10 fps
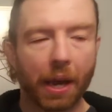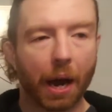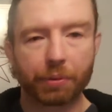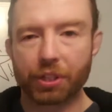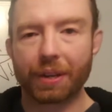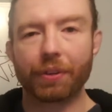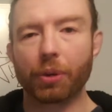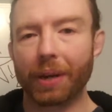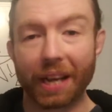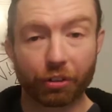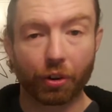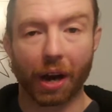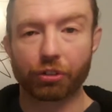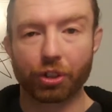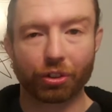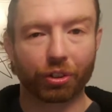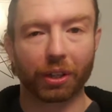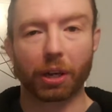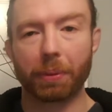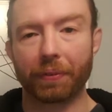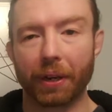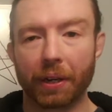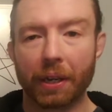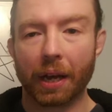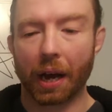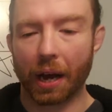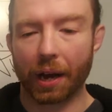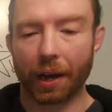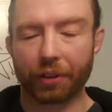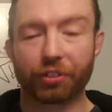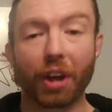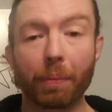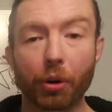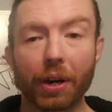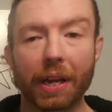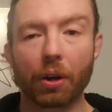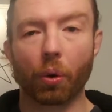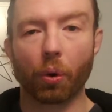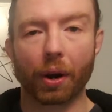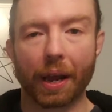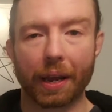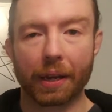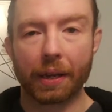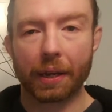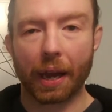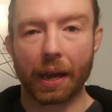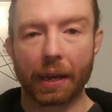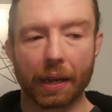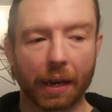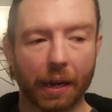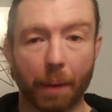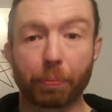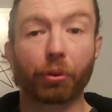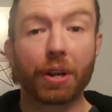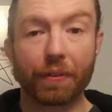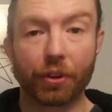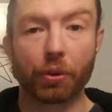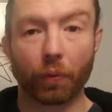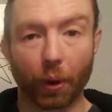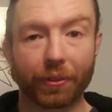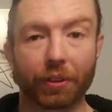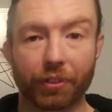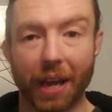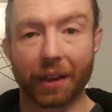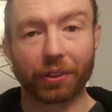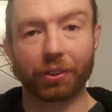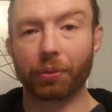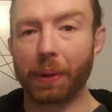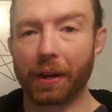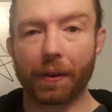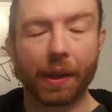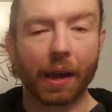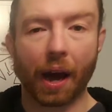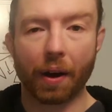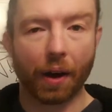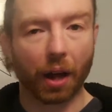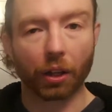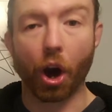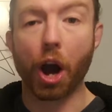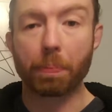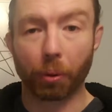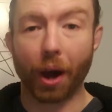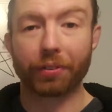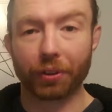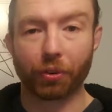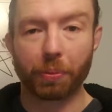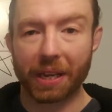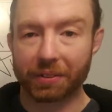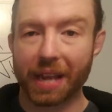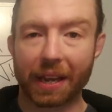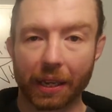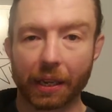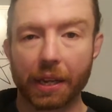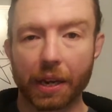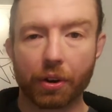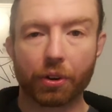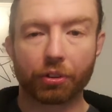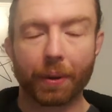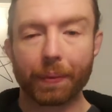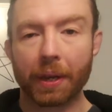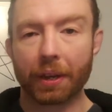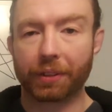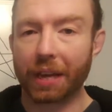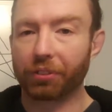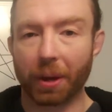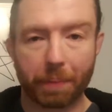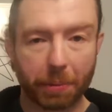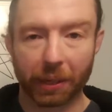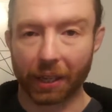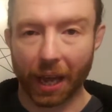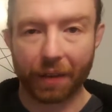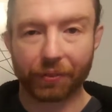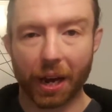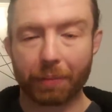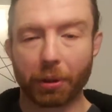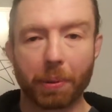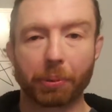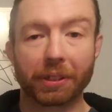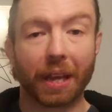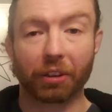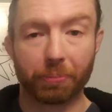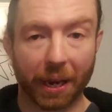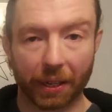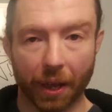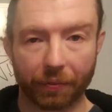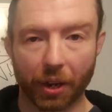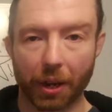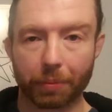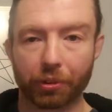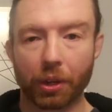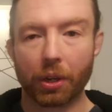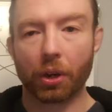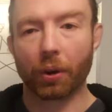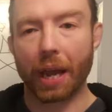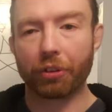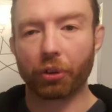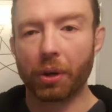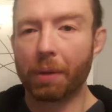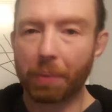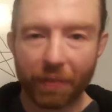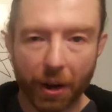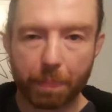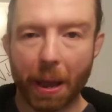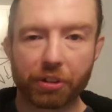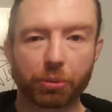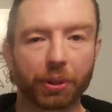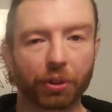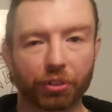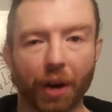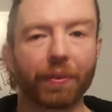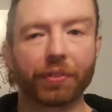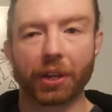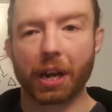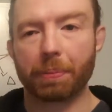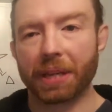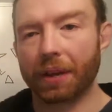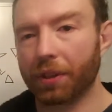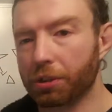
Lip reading: I'm just giving you an introduction, just a little bit of a summary or a preview of what this takes. This has been a long process for me. It's taking years. It takes some people a lifetime. Some people it takes many lifetimes. Okay, so be very patient with yourself if you're going to begin this